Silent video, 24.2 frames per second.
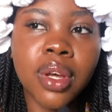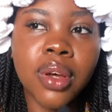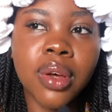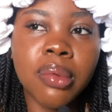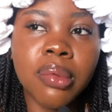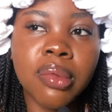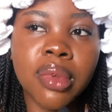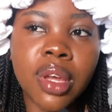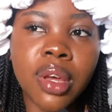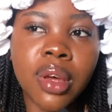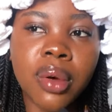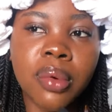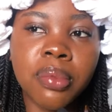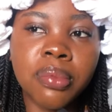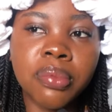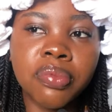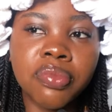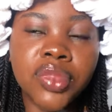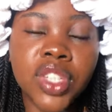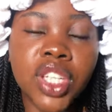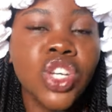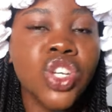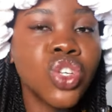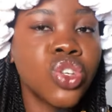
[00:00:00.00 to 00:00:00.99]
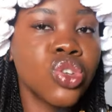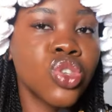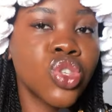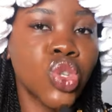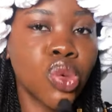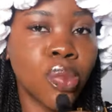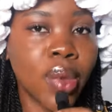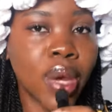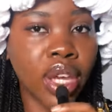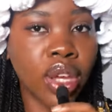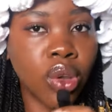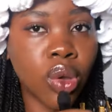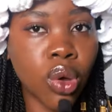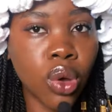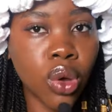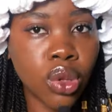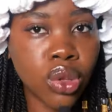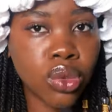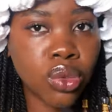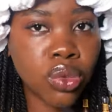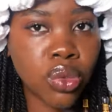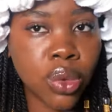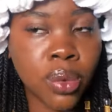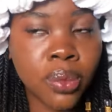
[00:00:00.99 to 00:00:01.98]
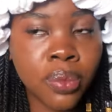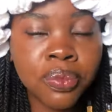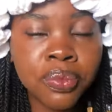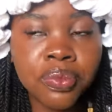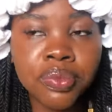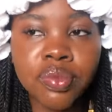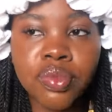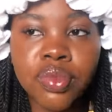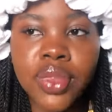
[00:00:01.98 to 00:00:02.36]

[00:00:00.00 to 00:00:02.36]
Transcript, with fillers: um, um, issues you might go through